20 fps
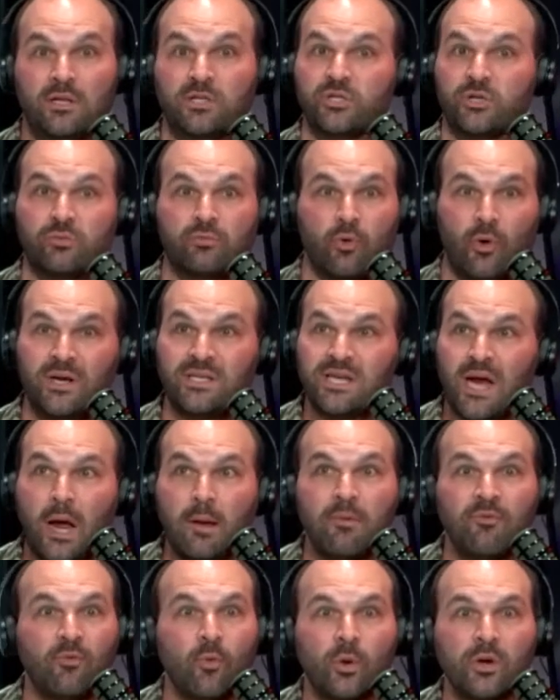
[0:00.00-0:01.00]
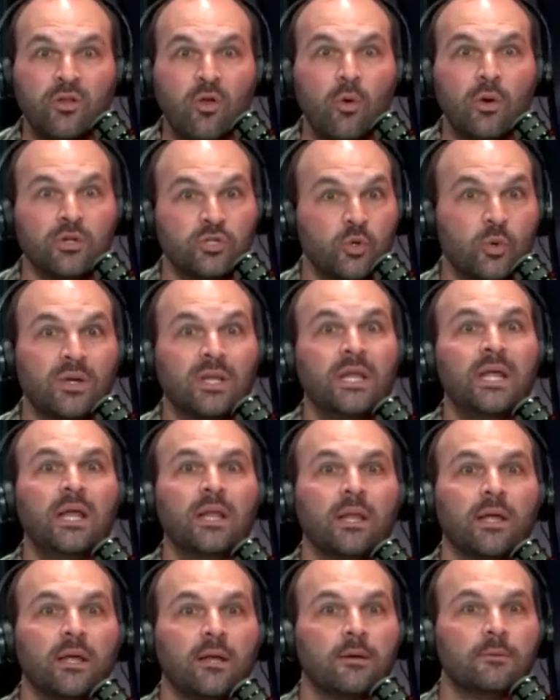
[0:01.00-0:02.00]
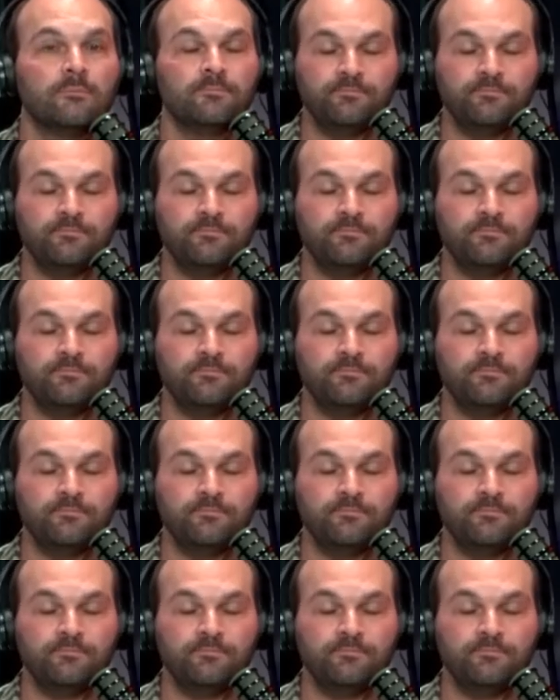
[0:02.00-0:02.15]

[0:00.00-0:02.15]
It's a great time if you want to do it, and do it legally.